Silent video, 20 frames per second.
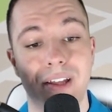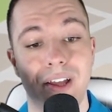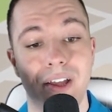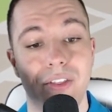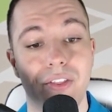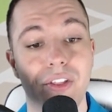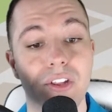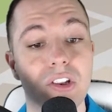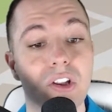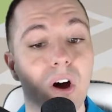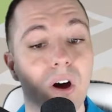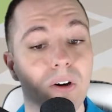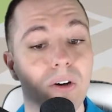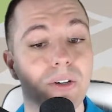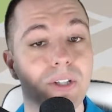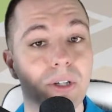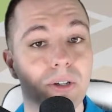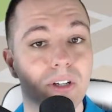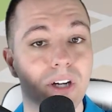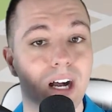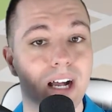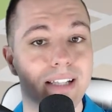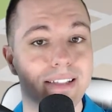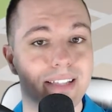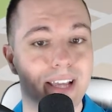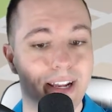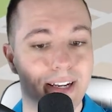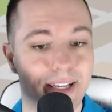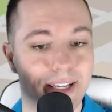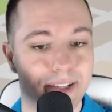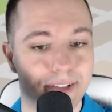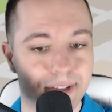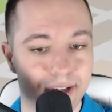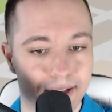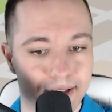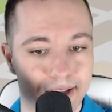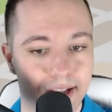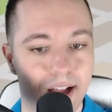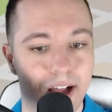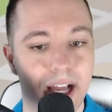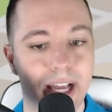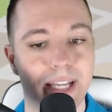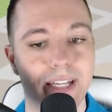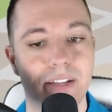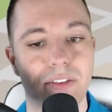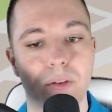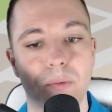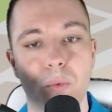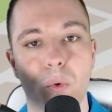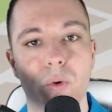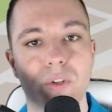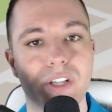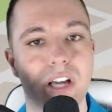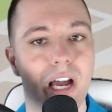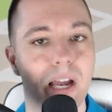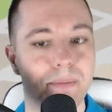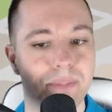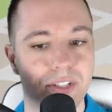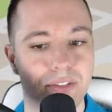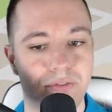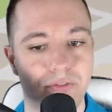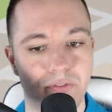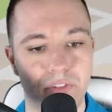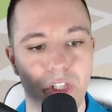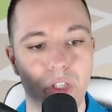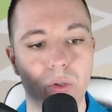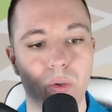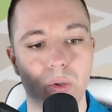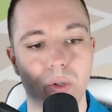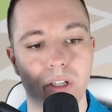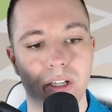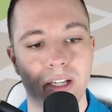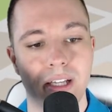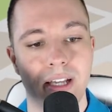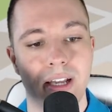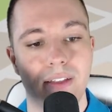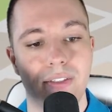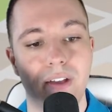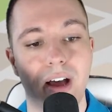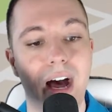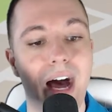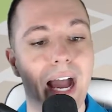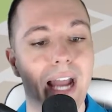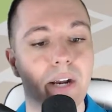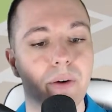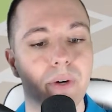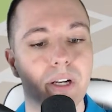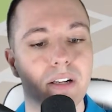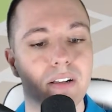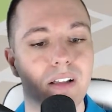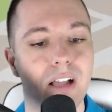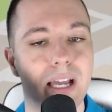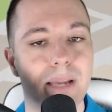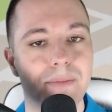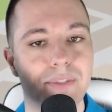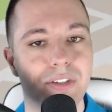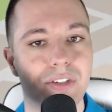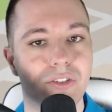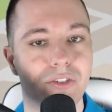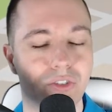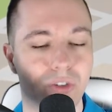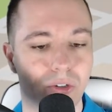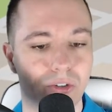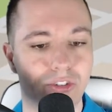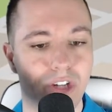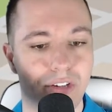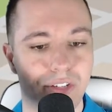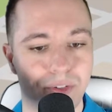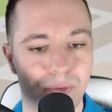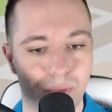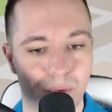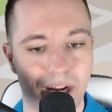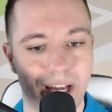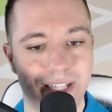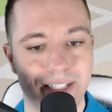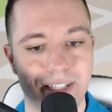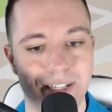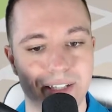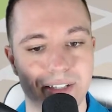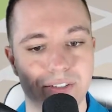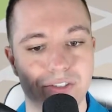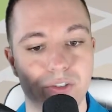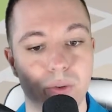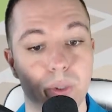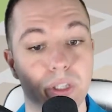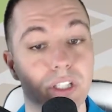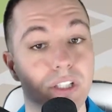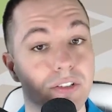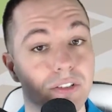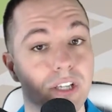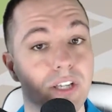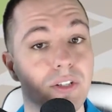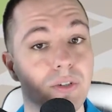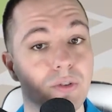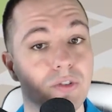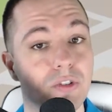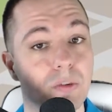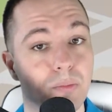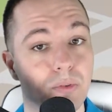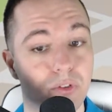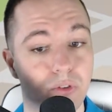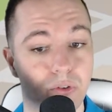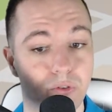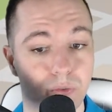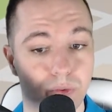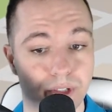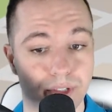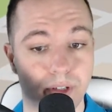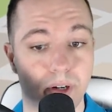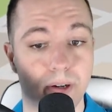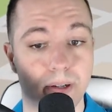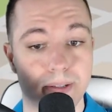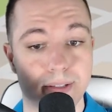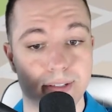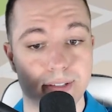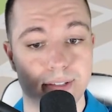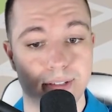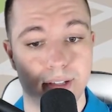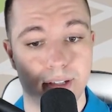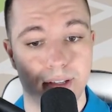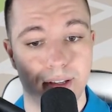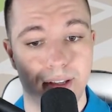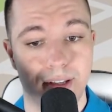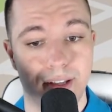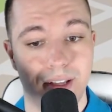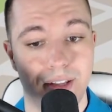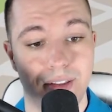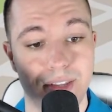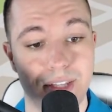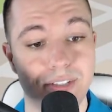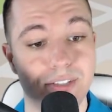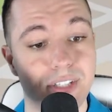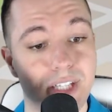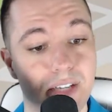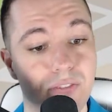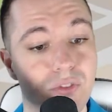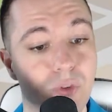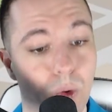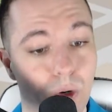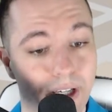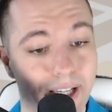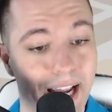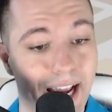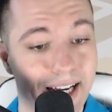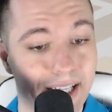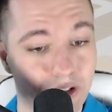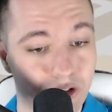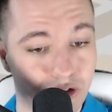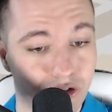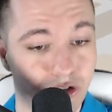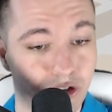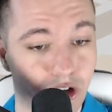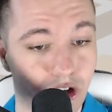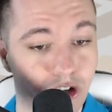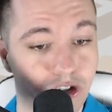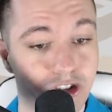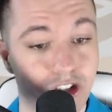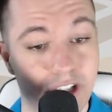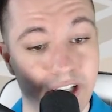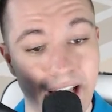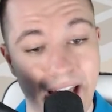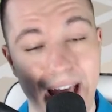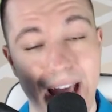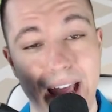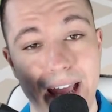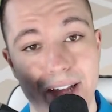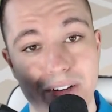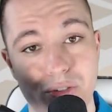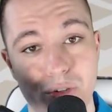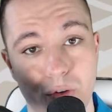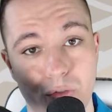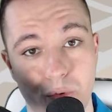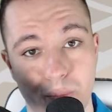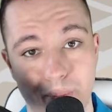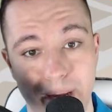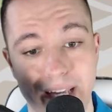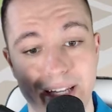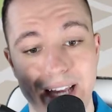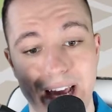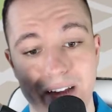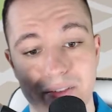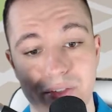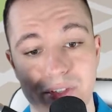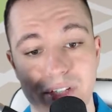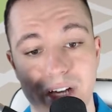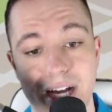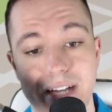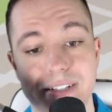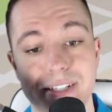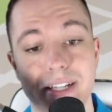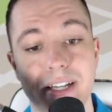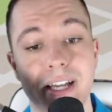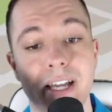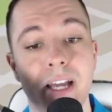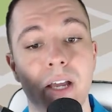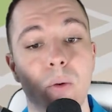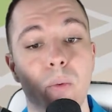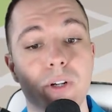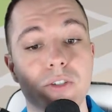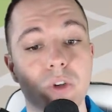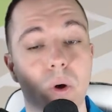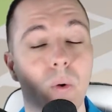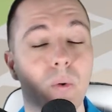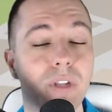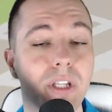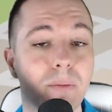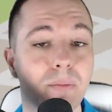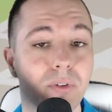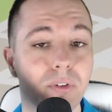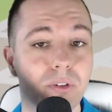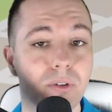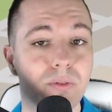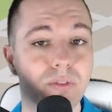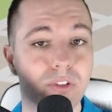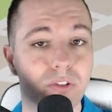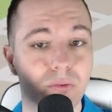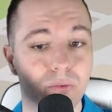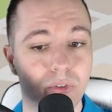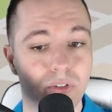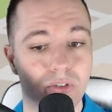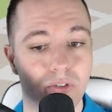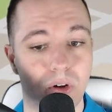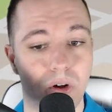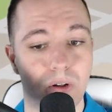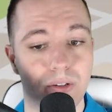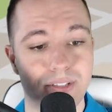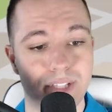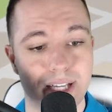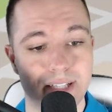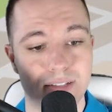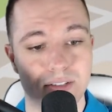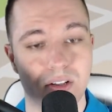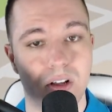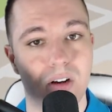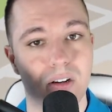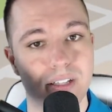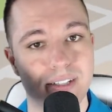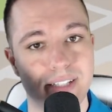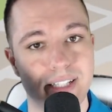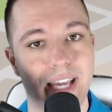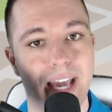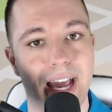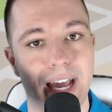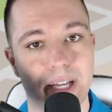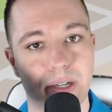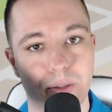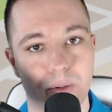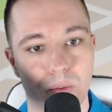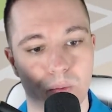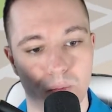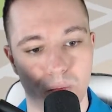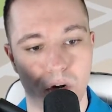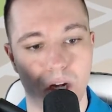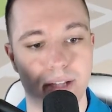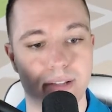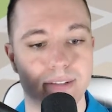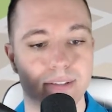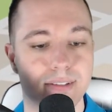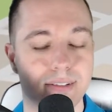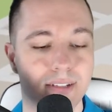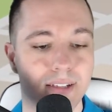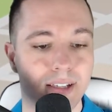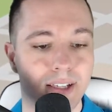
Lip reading: The longer your content is online and the more times it's viewed, the higher it climbs in the search engine rankings, so it continues to produce results. This gives organic search an edge over paid advertising, which only produces results as long as the ad runs.